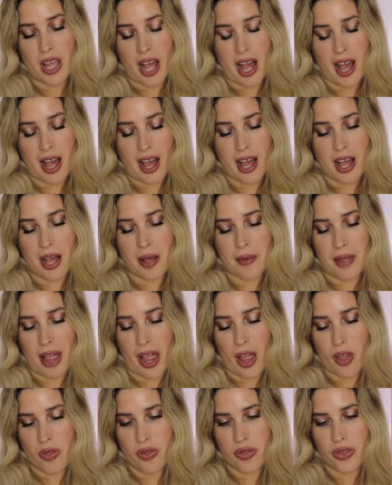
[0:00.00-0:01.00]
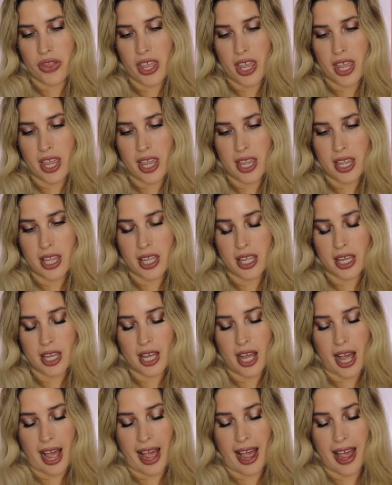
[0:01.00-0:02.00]
Uh, I think
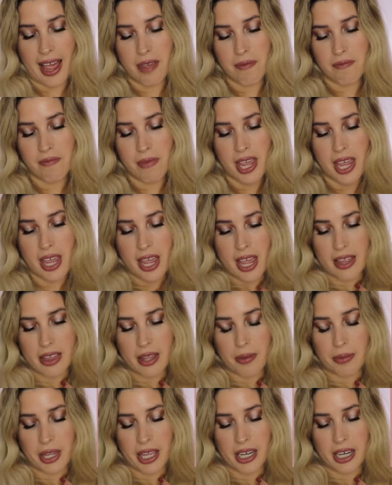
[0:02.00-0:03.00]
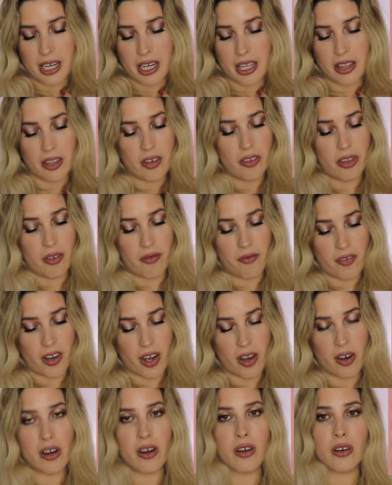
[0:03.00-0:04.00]
I may end up getting either the
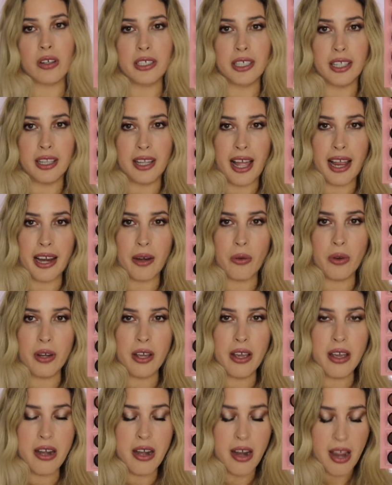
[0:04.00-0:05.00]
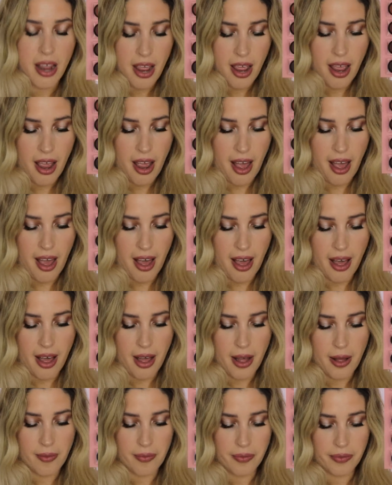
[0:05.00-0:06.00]
fair or the light one.
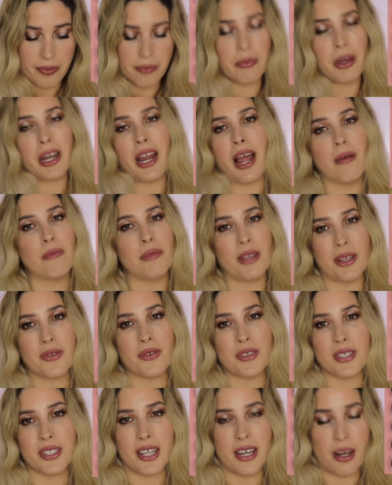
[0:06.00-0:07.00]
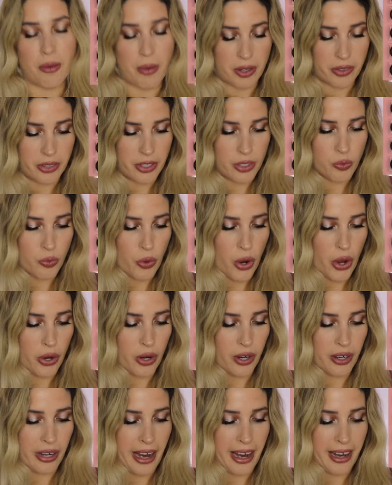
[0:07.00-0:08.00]
Um, but I'm interested about this
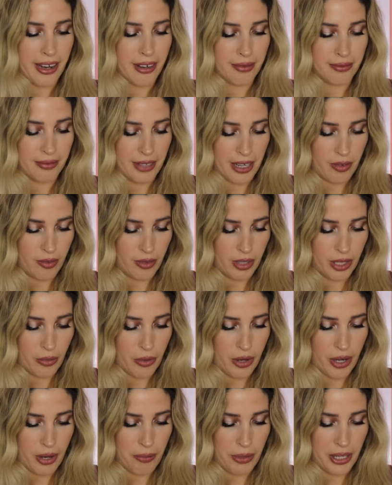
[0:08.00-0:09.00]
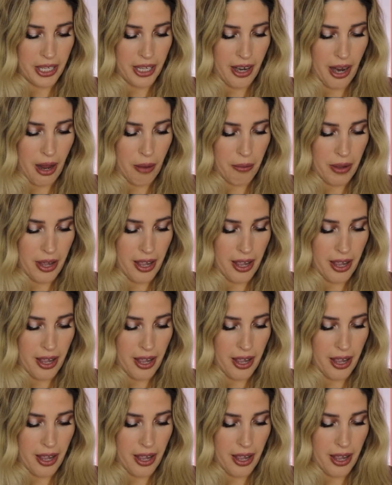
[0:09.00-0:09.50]
product. I, I really want to pick it up.